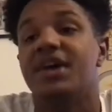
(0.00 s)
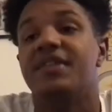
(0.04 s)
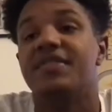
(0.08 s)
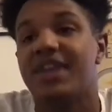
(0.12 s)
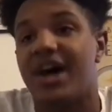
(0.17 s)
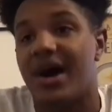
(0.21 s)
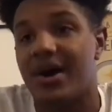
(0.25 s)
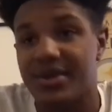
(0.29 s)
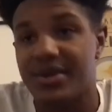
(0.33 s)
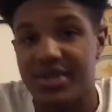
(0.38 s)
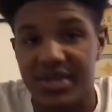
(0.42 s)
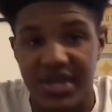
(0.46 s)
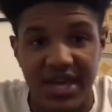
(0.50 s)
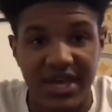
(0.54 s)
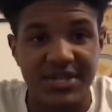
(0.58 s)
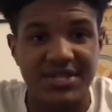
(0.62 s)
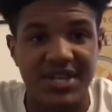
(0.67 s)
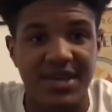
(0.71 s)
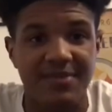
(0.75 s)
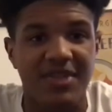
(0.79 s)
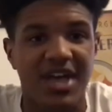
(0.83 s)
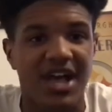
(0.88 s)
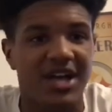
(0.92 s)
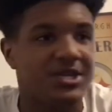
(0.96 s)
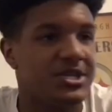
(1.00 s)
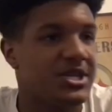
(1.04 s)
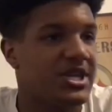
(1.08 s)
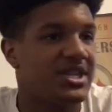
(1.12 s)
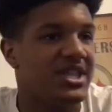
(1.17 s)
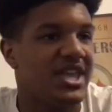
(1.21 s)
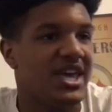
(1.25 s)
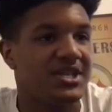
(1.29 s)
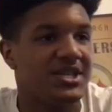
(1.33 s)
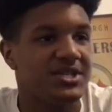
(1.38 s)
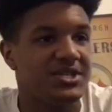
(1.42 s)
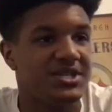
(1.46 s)
Now, yes, I'm not saying
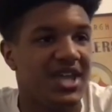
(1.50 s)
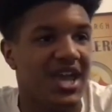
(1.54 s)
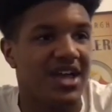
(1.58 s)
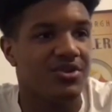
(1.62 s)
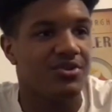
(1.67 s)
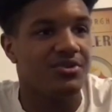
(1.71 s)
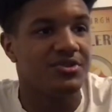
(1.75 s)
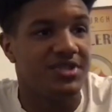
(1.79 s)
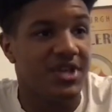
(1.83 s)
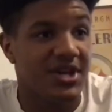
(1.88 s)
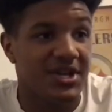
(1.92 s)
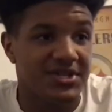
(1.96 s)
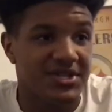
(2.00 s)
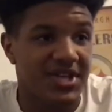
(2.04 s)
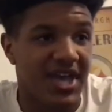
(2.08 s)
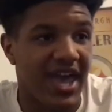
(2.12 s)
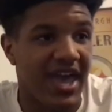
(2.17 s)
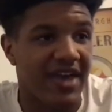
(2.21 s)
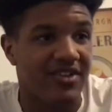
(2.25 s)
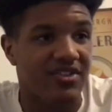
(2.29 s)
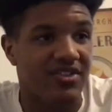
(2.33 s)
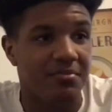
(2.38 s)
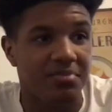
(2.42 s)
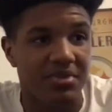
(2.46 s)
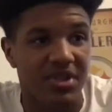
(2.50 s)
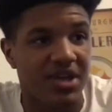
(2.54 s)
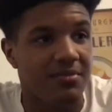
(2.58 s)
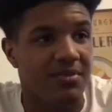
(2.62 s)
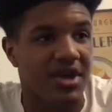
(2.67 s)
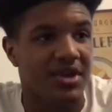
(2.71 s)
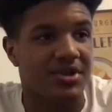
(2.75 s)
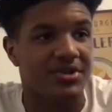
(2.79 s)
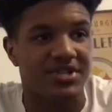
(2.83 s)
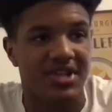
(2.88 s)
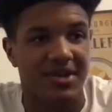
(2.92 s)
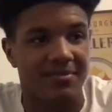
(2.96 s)
that Seattle doesn't have the playmakers.